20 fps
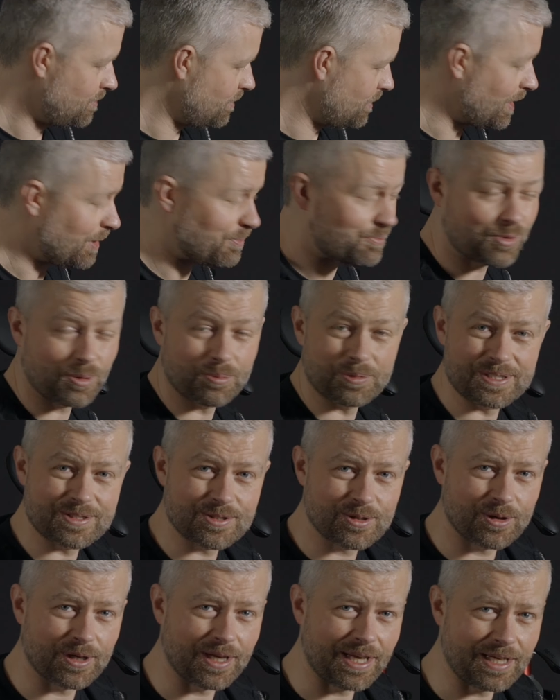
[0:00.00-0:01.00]
They're probably
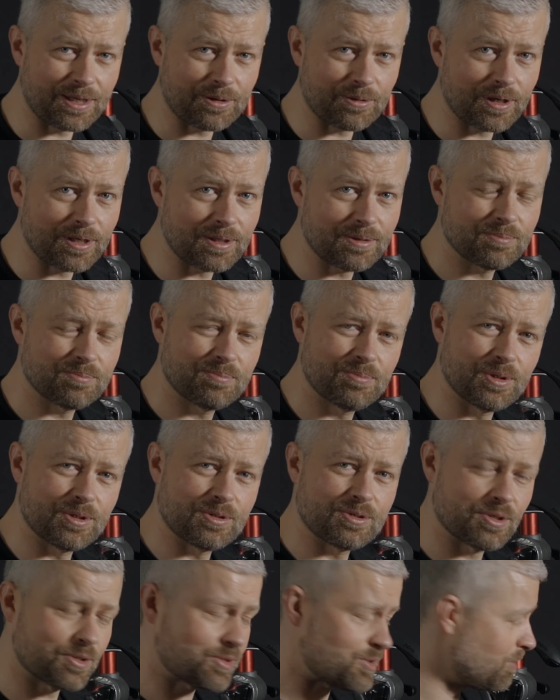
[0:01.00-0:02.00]
tight anyway, but
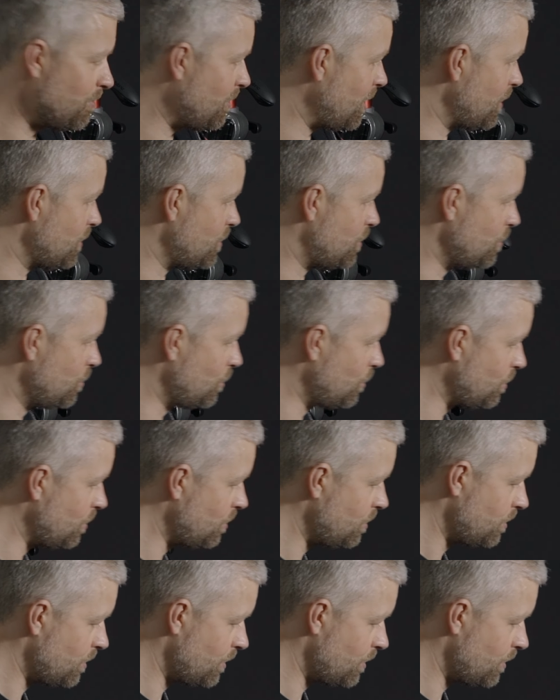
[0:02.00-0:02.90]
just to make sure,